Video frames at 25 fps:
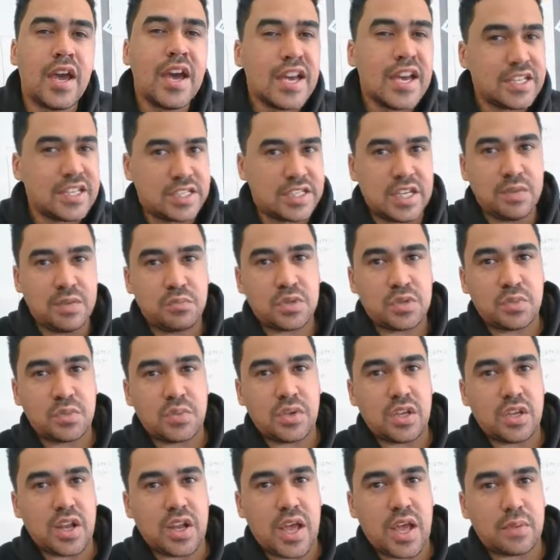Seems a
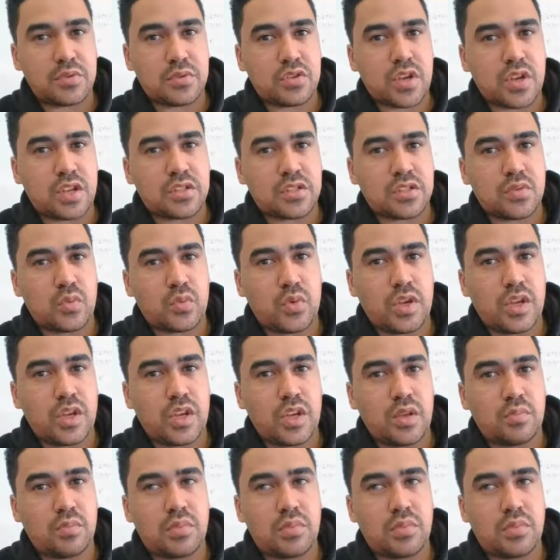bit abstract and weird,